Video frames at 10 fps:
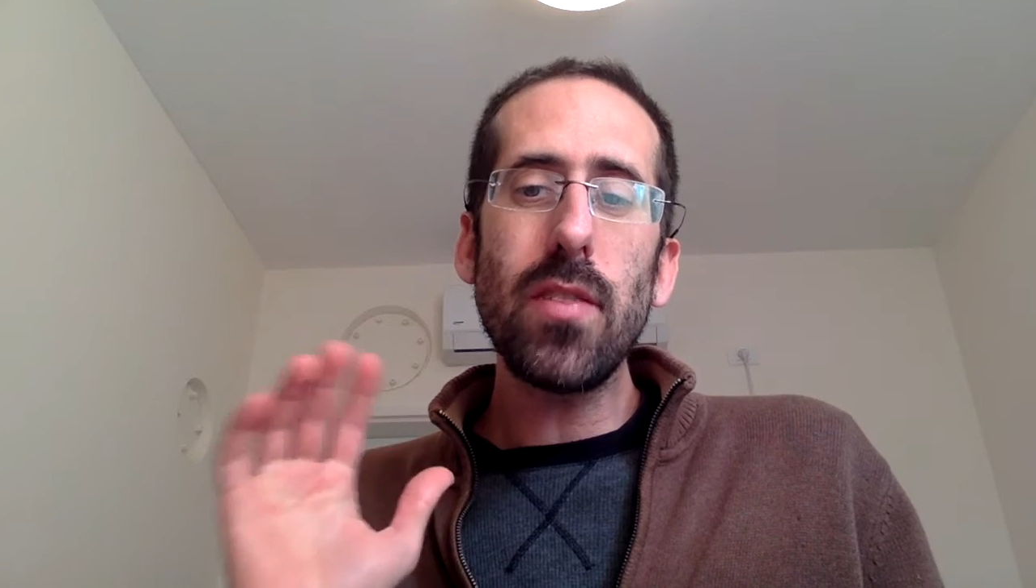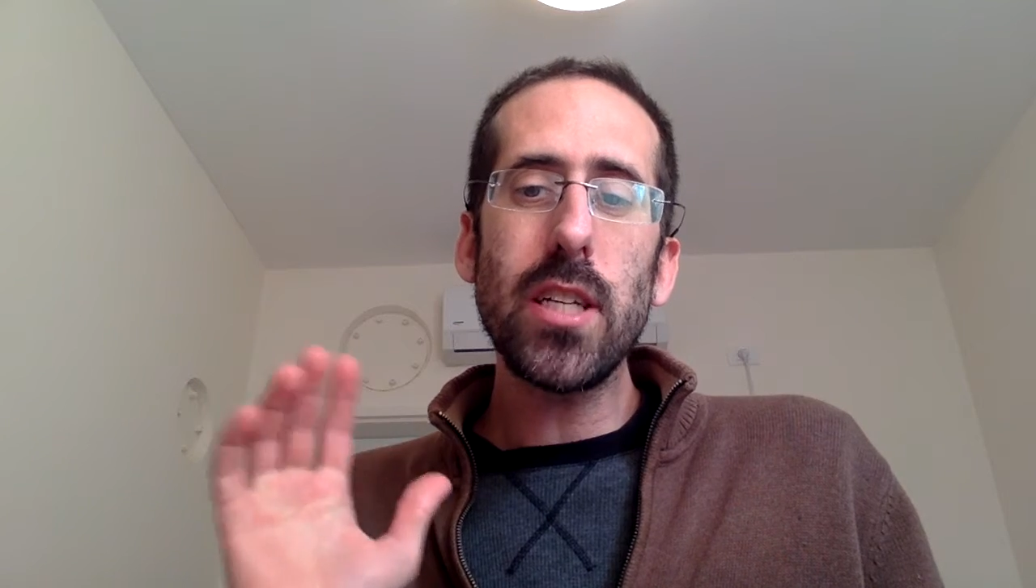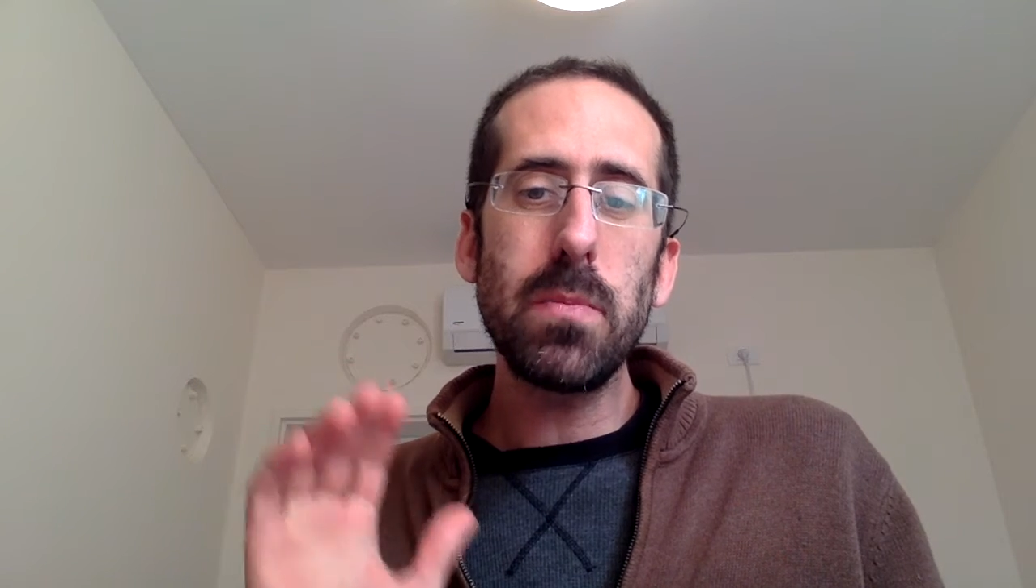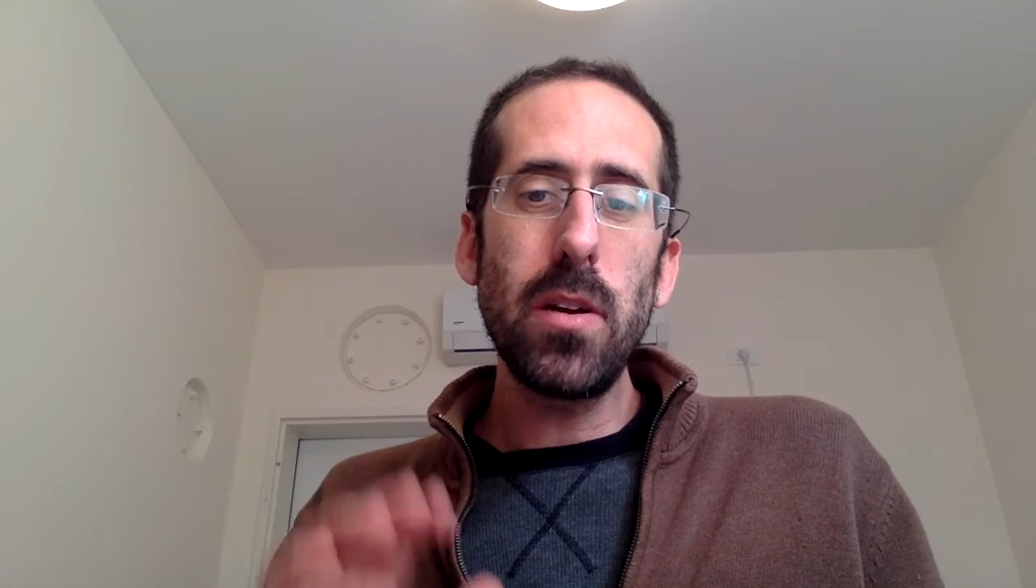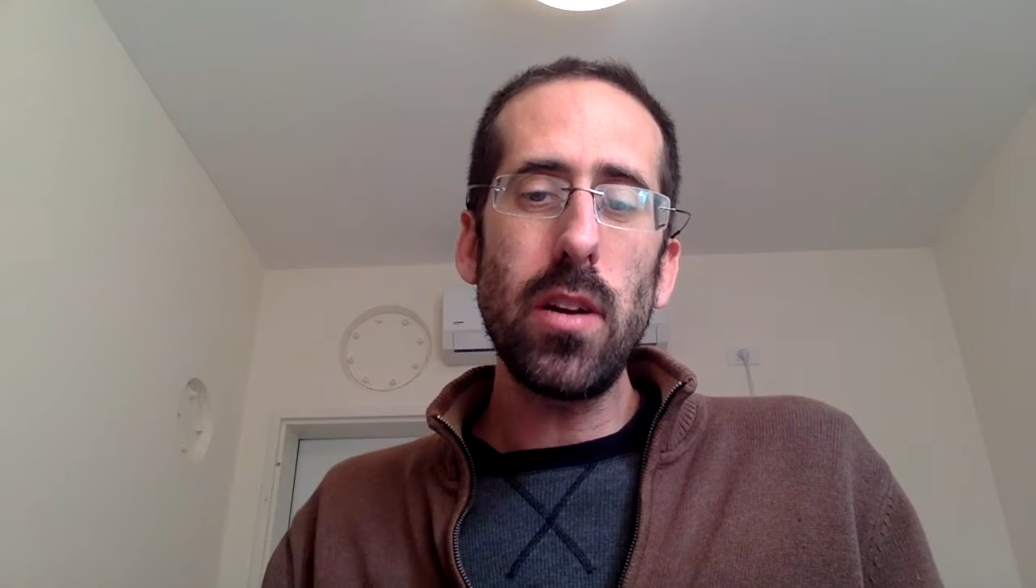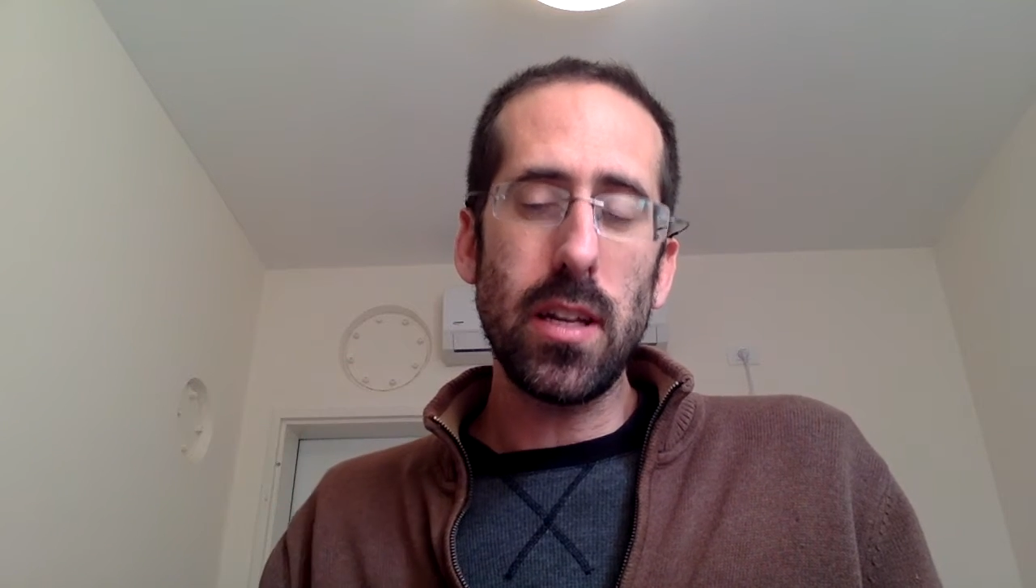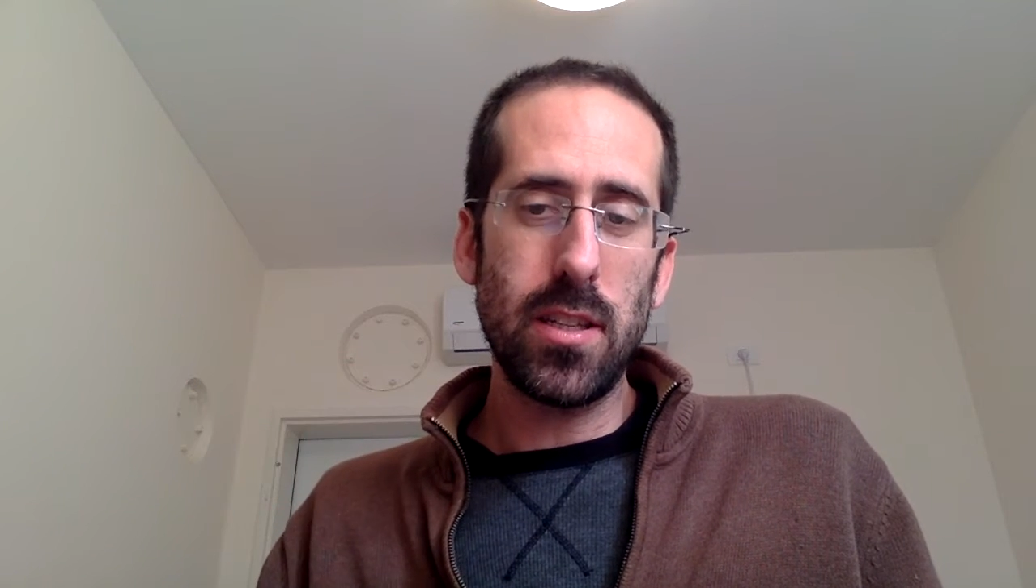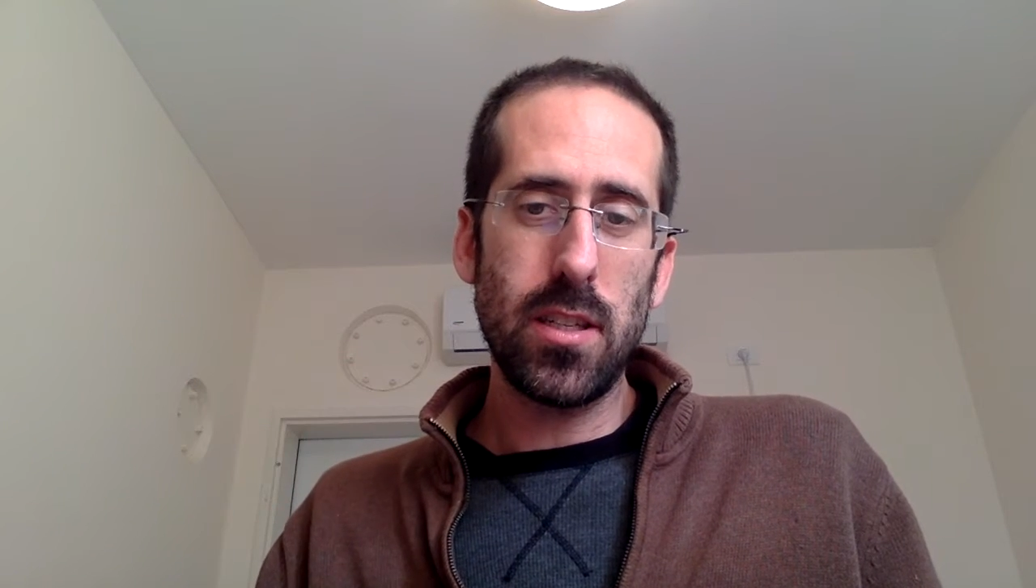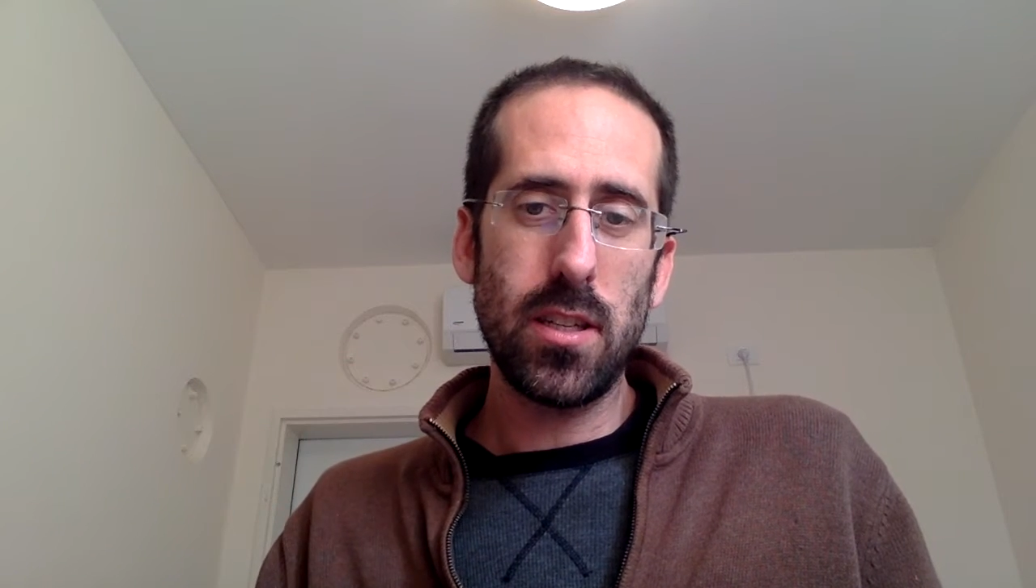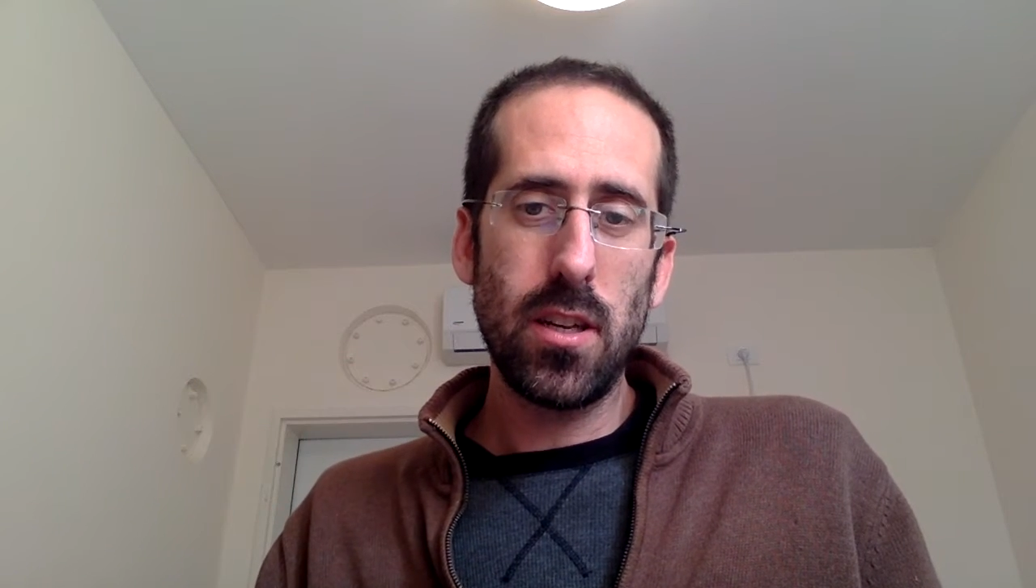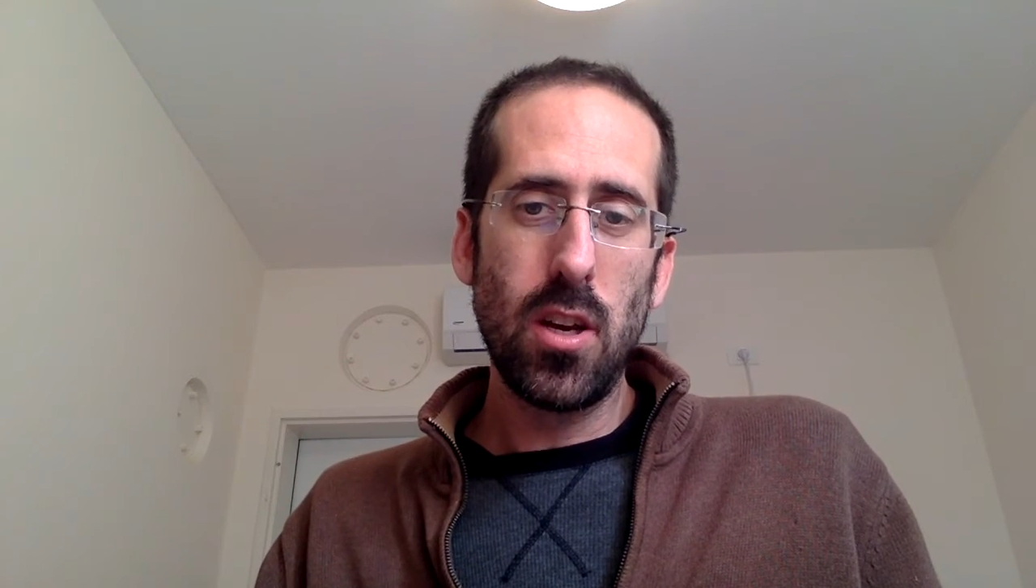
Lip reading: experience,